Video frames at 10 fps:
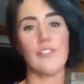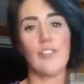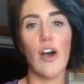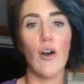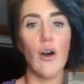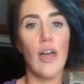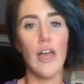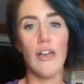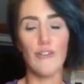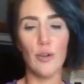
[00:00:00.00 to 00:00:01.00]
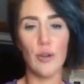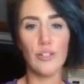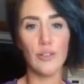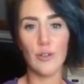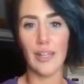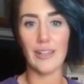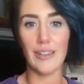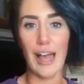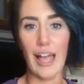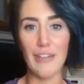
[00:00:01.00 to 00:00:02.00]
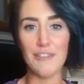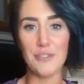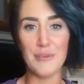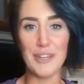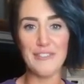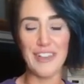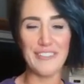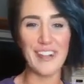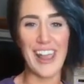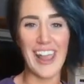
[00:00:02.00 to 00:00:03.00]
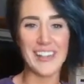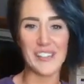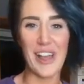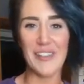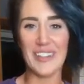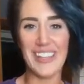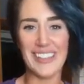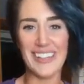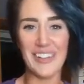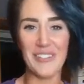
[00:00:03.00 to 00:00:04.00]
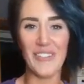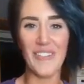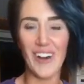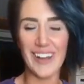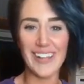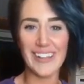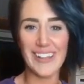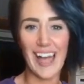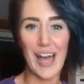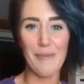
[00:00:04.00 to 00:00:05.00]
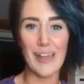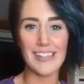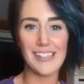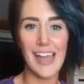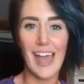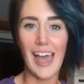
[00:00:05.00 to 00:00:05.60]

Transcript: So if you are tuning in live, do me a favor and drop me the number 1 in the comments.